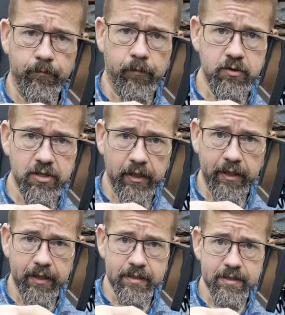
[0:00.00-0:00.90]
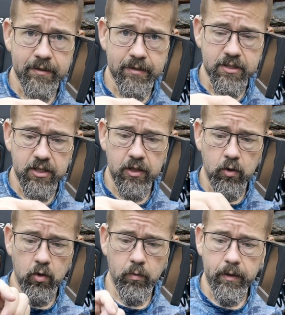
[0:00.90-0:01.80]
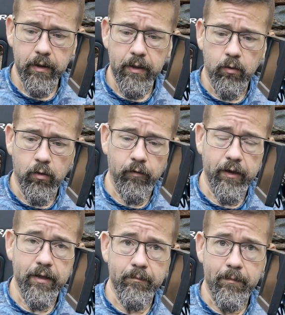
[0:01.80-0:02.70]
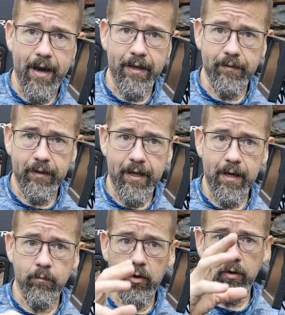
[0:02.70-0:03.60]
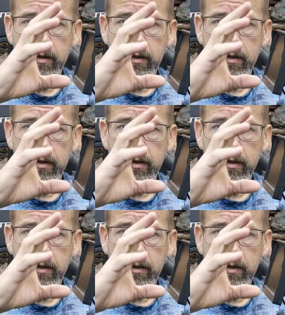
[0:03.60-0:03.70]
first lens and the scope, reflecting back in the camera,